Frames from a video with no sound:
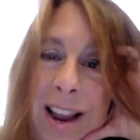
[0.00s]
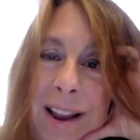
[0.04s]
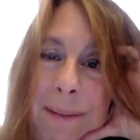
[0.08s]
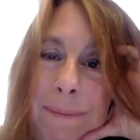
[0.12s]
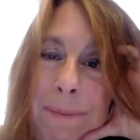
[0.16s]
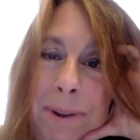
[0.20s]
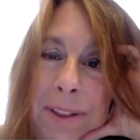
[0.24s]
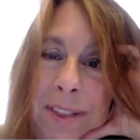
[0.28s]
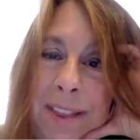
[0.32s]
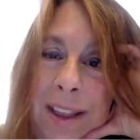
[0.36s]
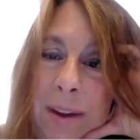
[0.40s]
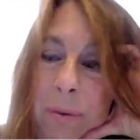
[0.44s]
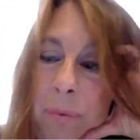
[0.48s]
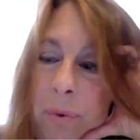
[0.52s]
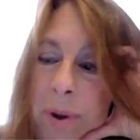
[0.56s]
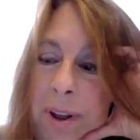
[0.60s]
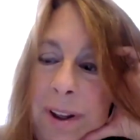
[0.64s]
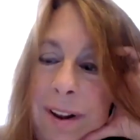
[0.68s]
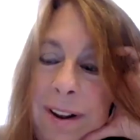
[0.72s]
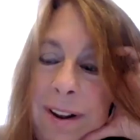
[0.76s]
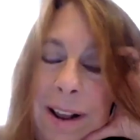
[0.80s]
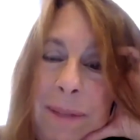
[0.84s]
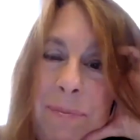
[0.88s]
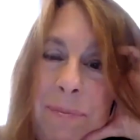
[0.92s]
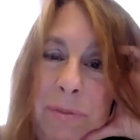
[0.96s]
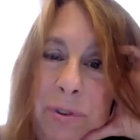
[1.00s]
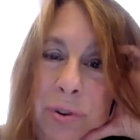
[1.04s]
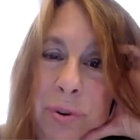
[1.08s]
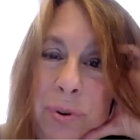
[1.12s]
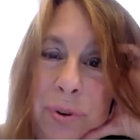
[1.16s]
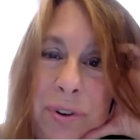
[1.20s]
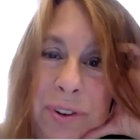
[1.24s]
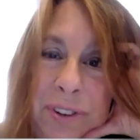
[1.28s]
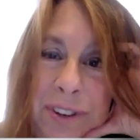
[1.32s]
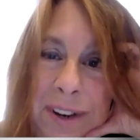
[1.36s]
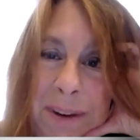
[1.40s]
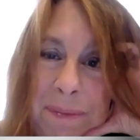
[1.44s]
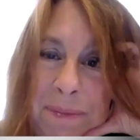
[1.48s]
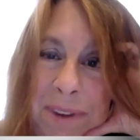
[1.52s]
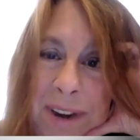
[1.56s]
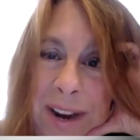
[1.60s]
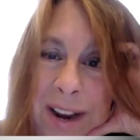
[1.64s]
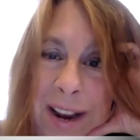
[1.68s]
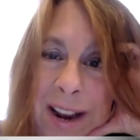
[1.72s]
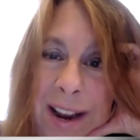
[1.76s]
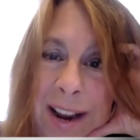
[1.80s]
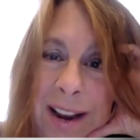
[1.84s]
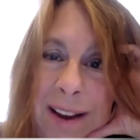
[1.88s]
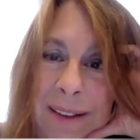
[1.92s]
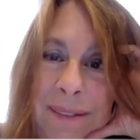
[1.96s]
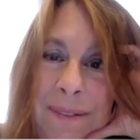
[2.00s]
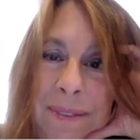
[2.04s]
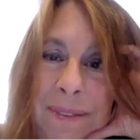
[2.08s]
but they will, I'm sure, someday.